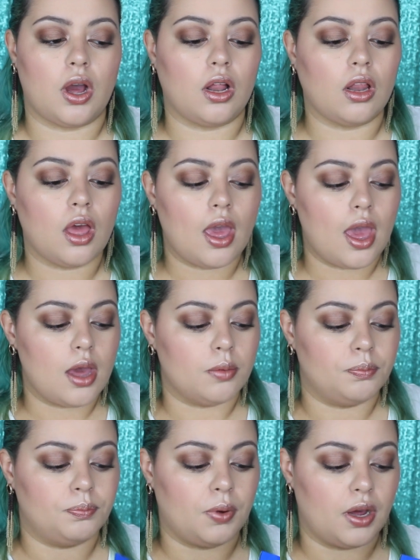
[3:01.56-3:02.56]
well.
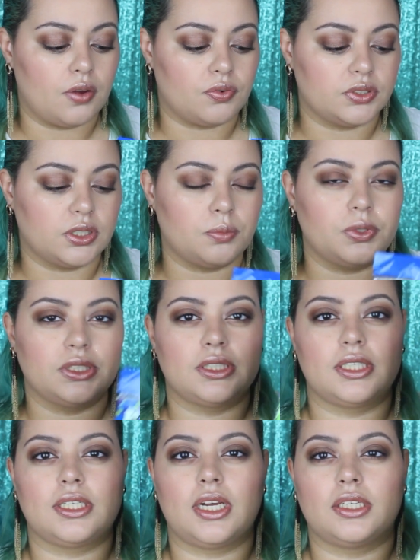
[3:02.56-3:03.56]
But for some
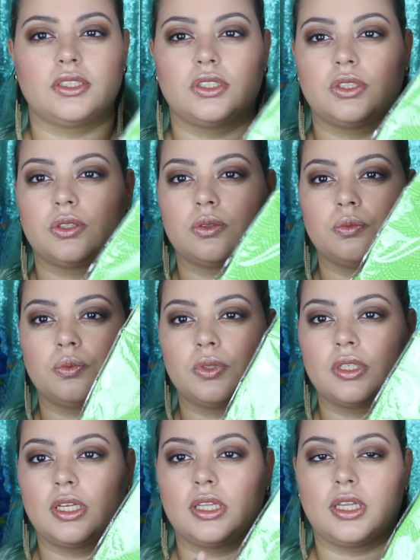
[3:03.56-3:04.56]
reason, I just
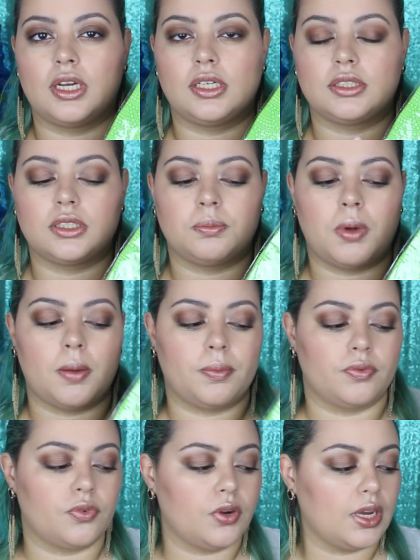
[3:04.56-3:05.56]
really liked the pop
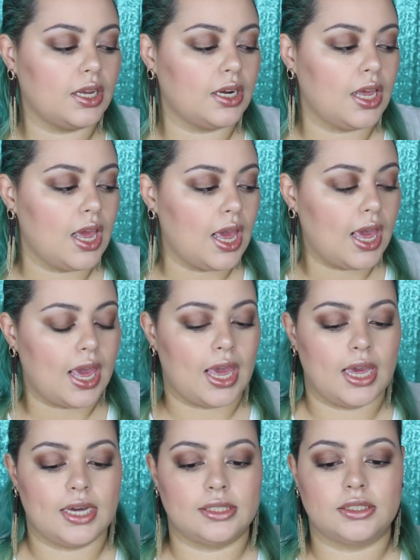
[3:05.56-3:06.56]
of green.
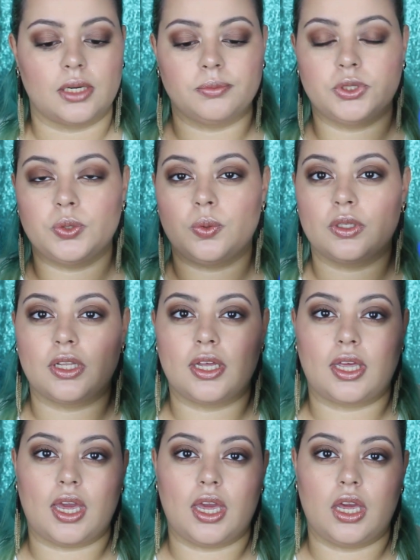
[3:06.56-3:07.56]
And I'm doing
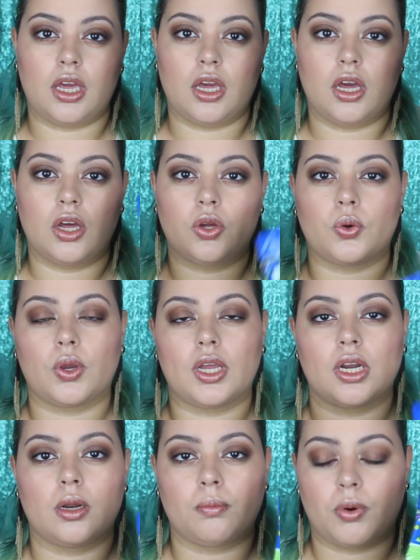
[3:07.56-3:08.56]
like a
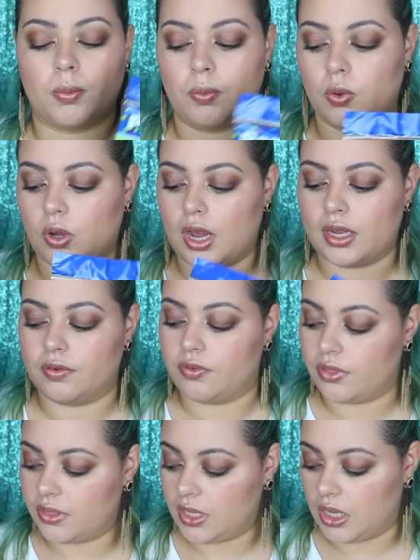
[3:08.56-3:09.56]
green and purple kind of
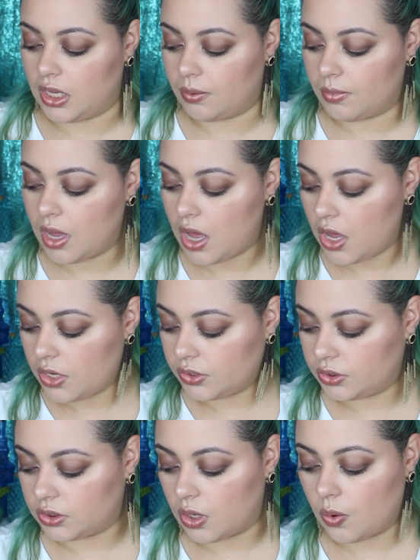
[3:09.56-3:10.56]
theme,
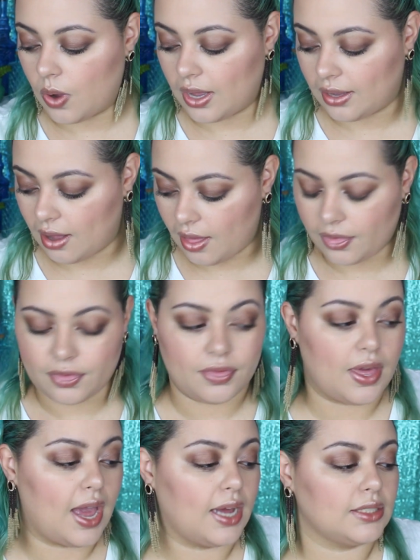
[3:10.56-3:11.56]
so I got
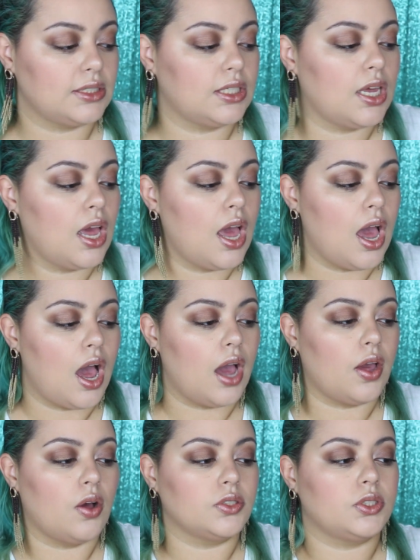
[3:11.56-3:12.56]
that.
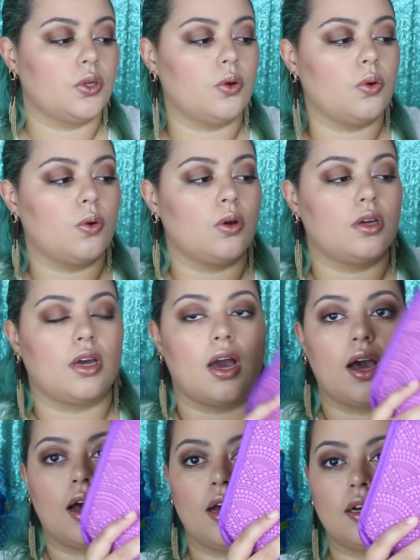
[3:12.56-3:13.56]
I also
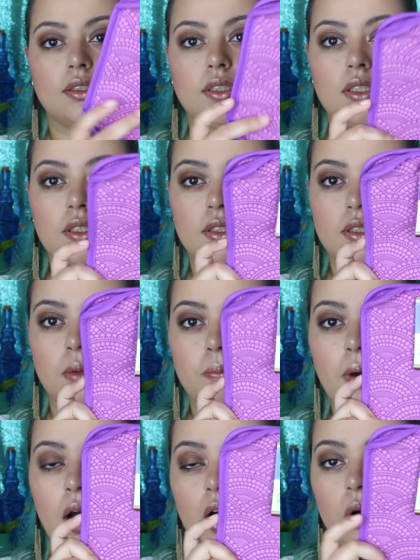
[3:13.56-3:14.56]
got
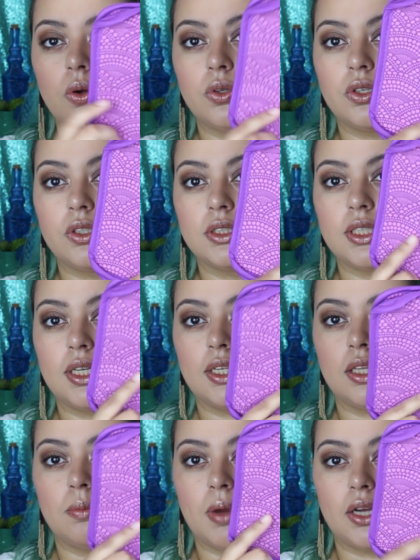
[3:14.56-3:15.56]
some pot holders
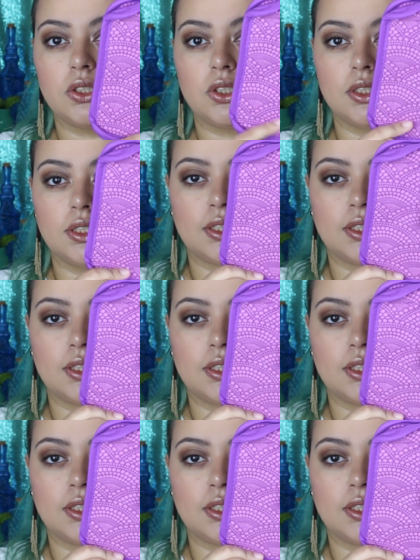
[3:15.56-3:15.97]
in the matching